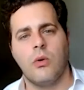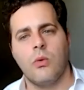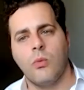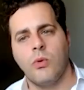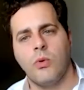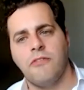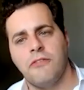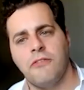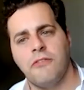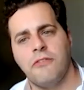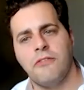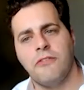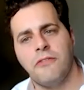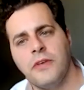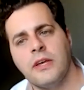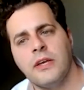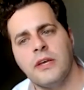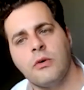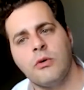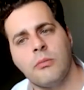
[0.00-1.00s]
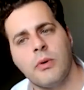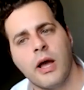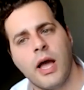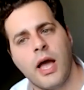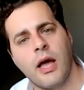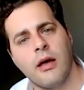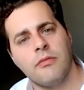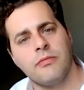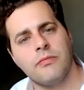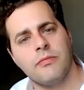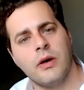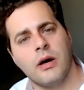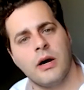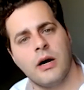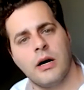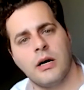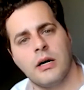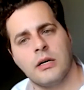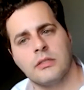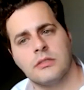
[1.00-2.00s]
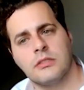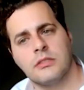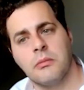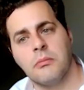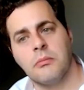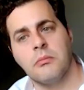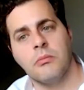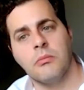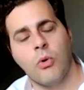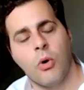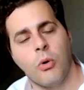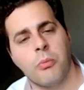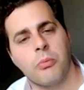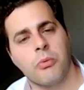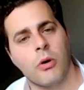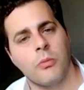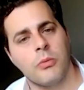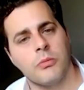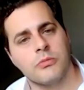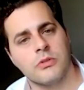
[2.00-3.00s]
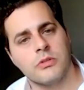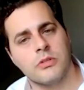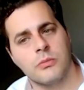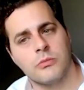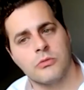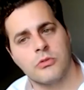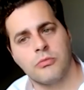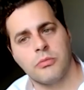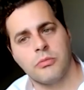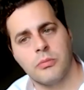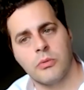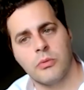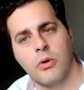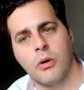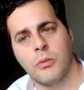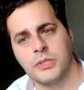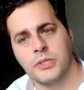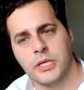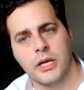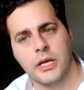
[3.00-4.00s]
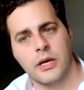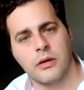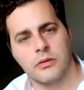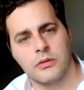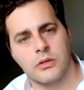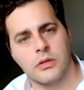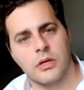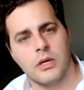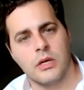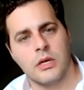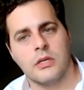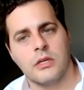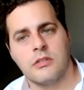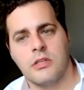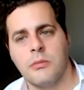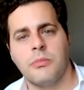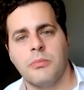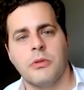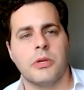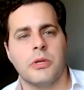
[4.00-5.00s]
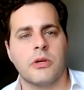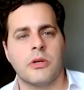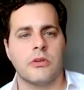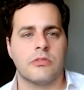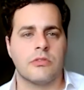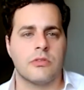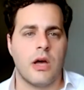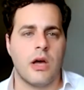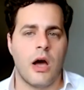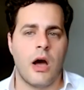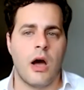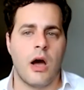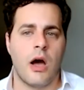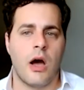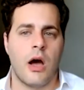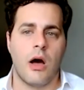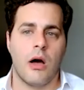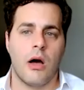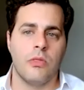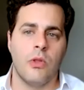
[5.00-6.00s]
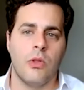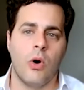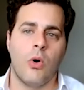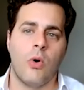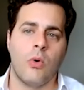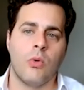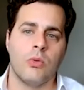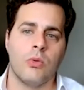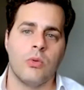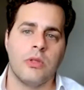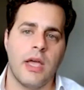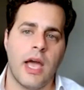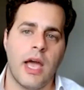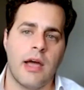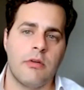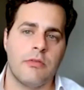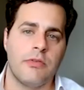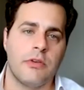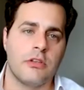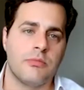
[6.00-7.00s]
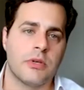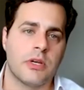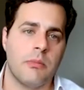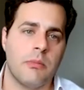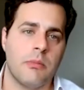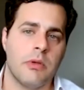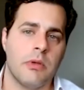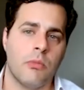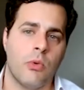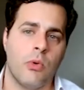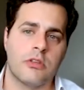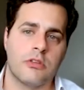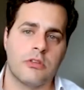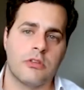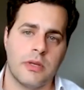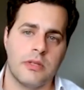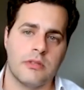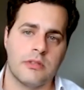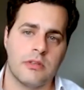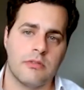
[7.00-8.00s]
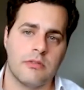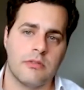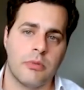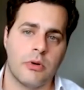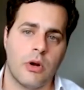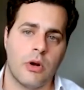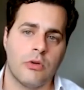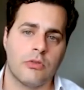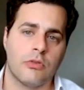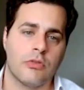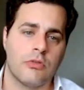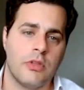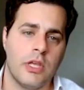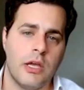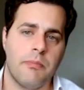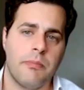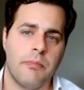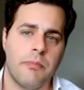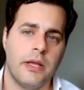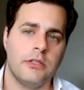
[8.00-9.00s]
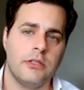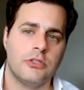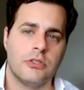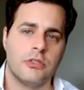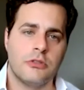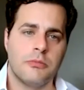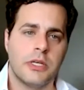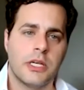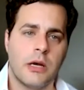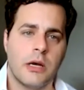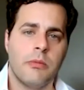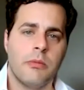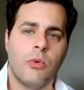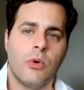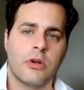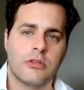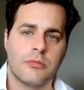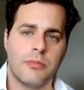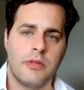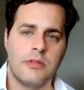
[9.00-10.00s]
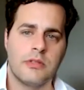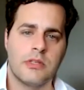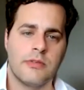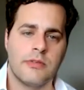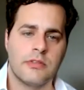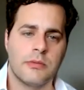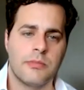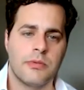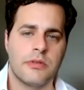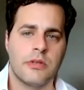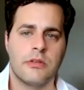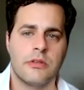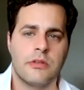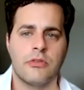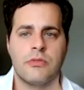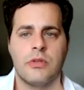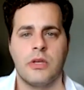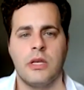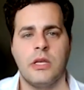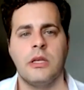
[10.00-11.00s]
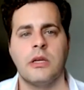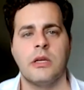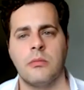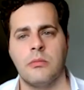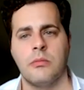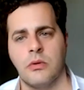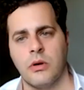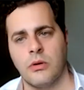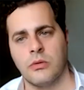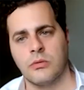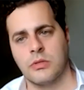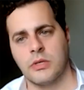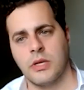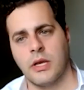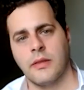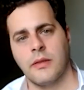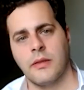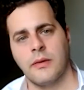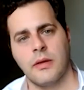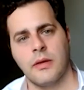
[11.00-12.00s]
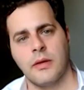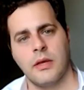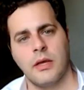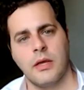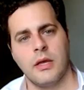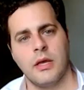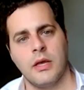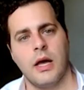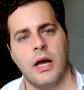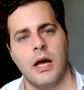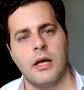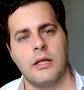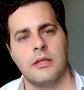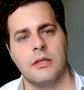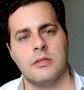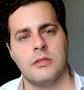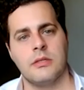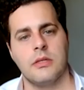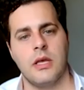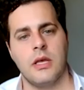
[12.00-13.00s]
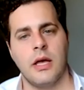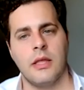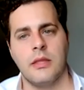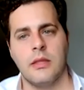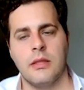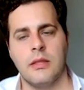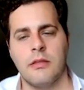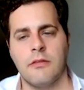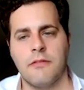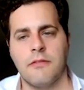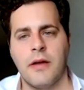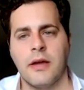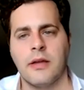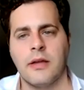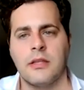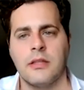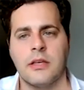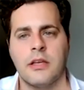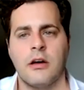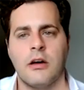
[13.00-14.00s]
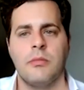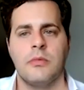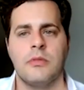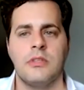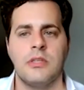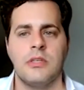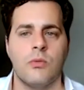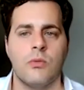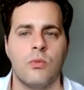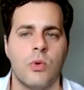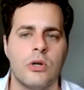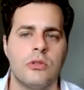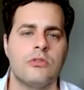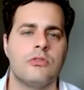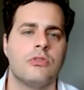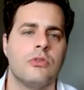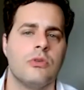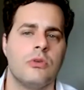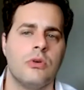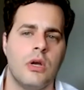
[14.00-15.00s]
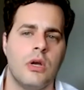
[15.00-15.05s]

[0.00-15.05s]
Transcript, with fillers: we fear that we might have uh, some more problems in terms of people opting out, simply because uh, not only everything is becoming more expensive, but also their pension is becoming more expensive as a percentage of their income altogether. And, and the fact that the government didn't want to